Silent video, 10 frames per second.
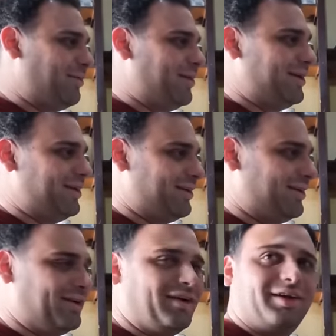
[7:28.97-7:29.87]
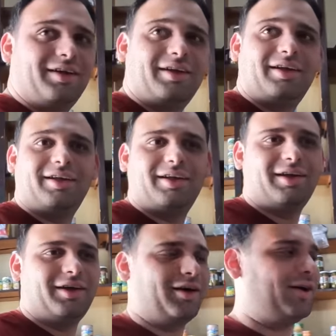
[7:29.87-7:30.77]
Was that right or is it Taibe?
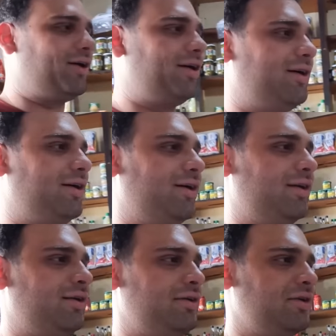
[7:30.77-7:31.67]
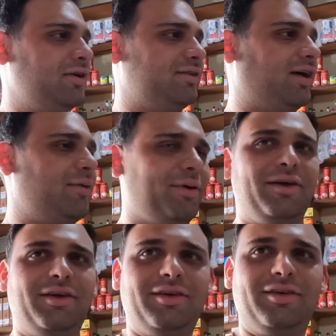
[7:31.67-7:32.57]
Uh,
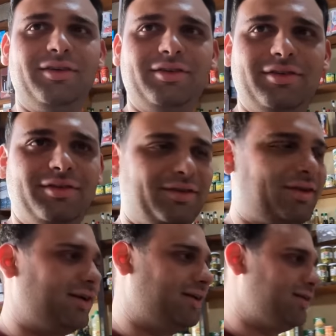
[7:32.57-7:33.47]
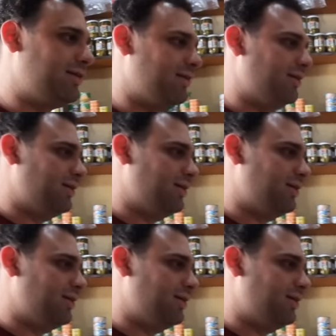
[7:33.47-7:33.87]
Taibe. Taibe. Ah, oh, I got it wrong then.